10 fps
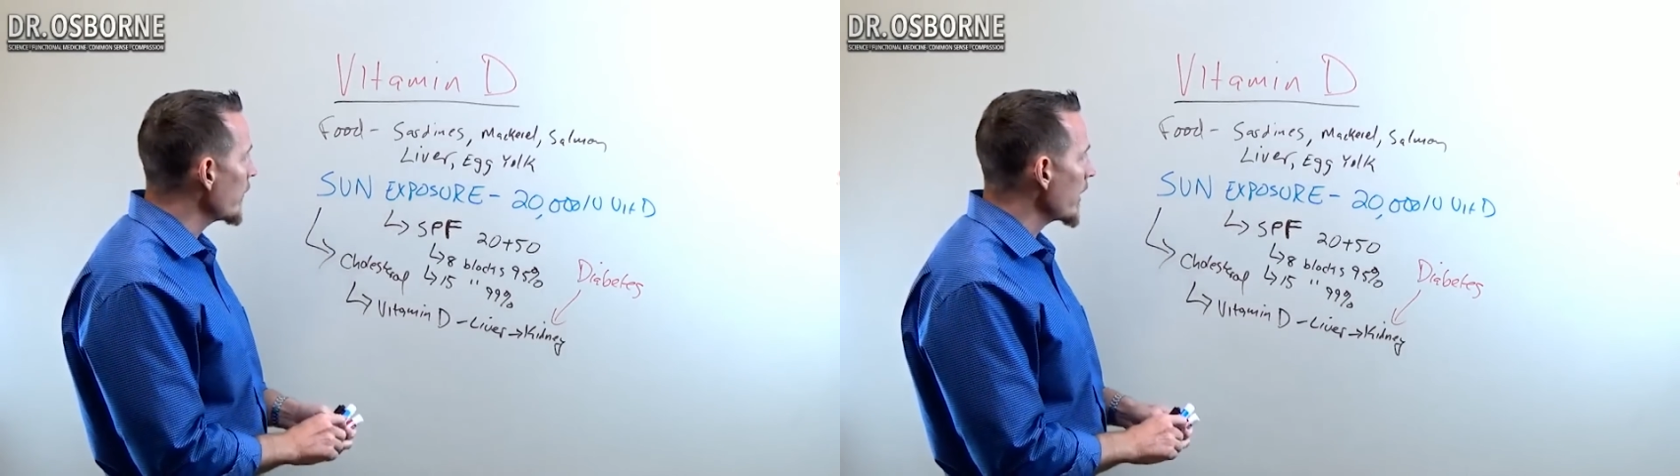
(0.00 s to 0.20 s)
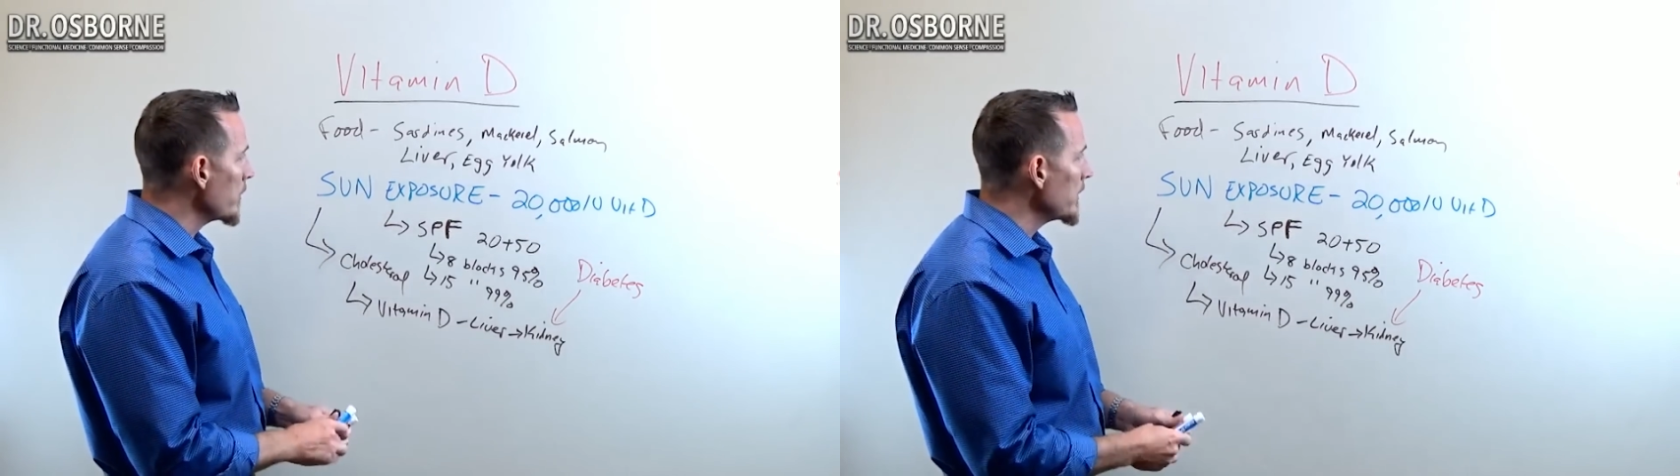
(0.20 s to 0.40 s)

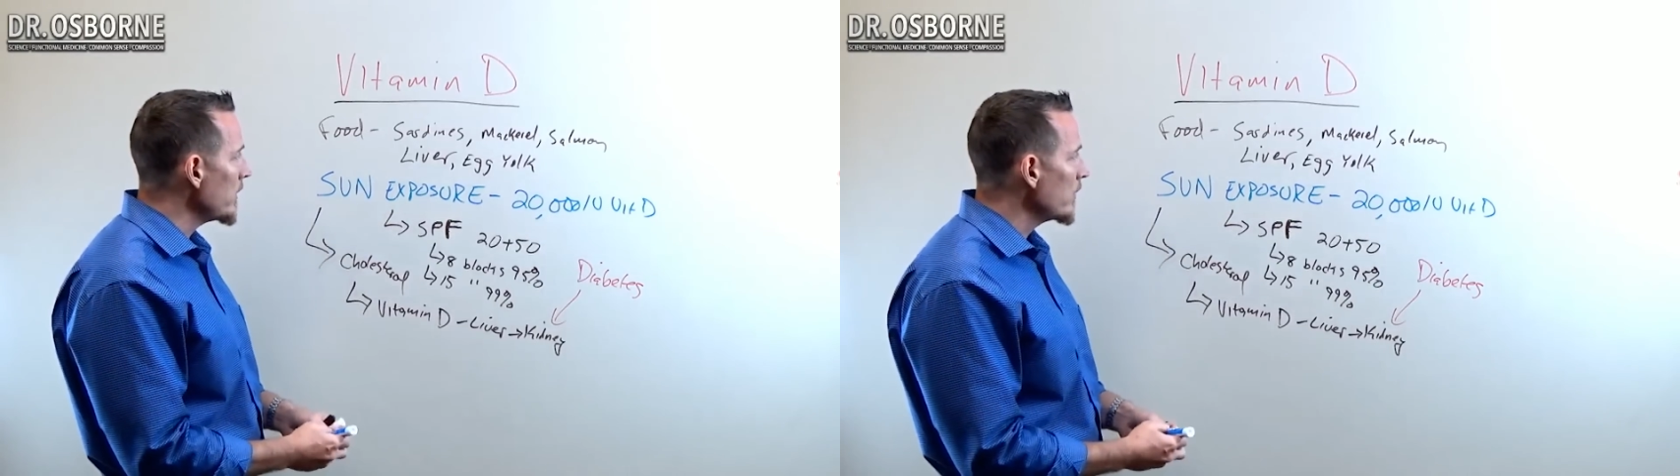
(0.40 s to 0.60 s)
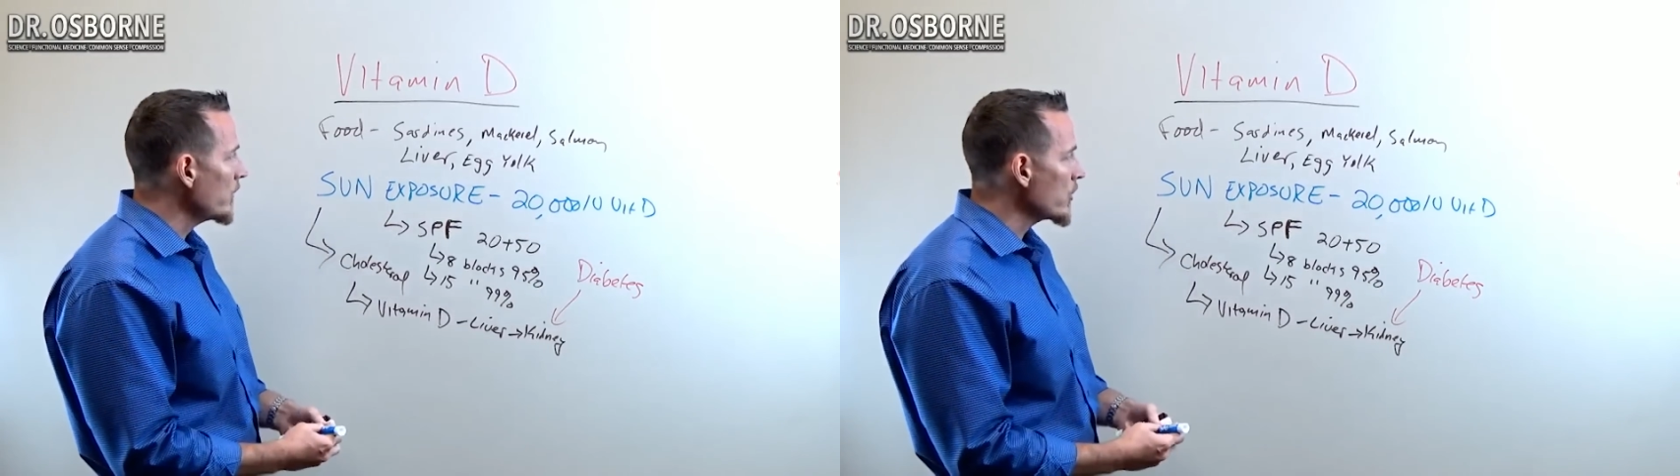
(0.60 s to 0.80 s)
vitamin
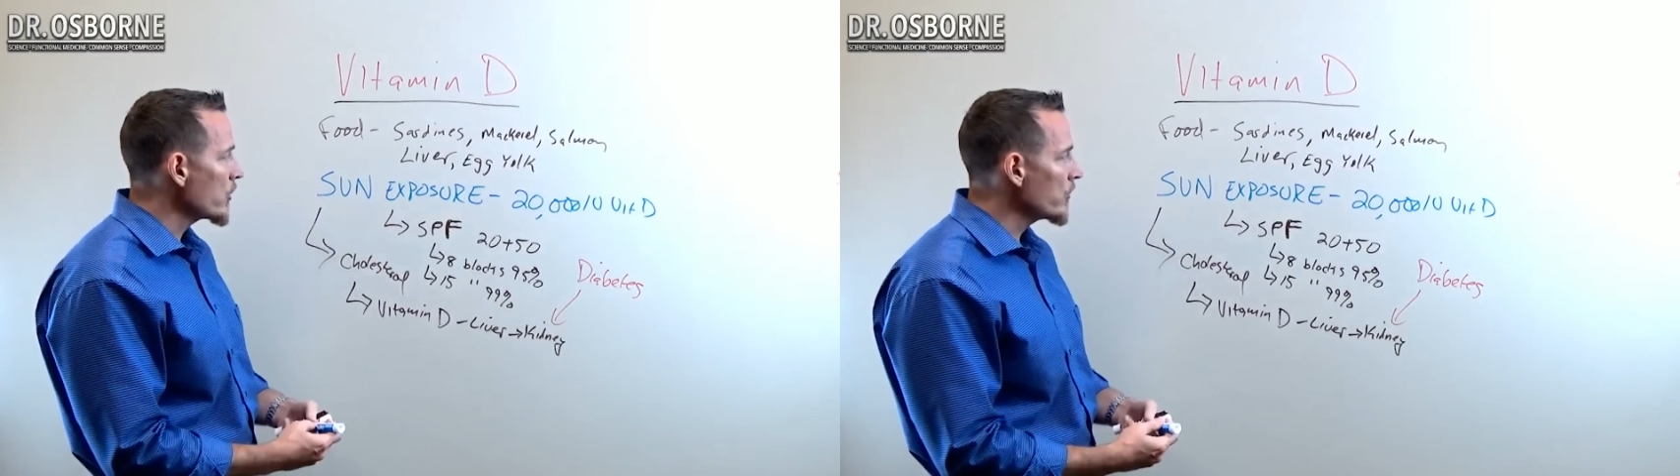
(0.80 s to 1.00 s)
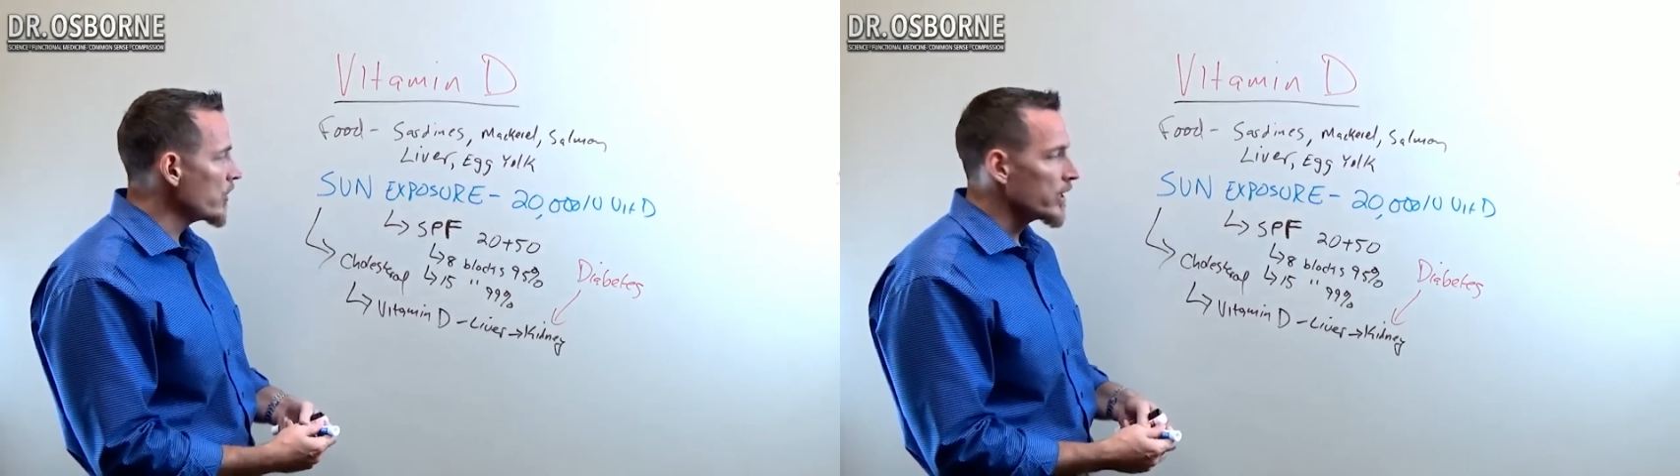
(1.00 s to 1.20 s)
D
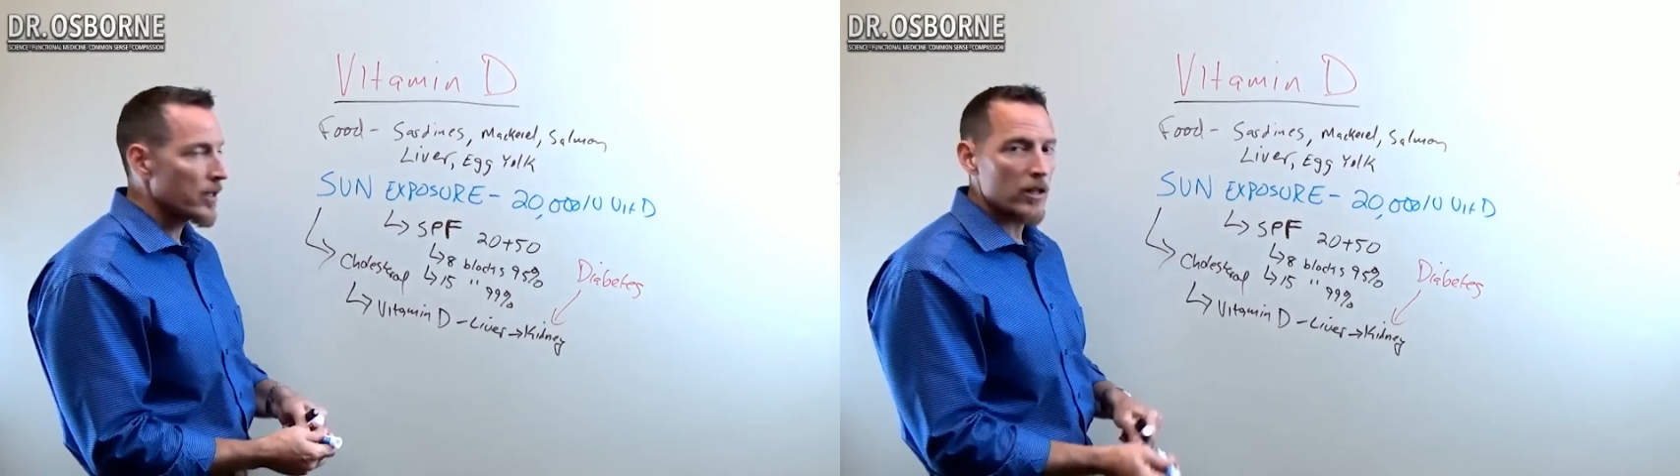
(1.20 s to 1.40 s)
deficiency can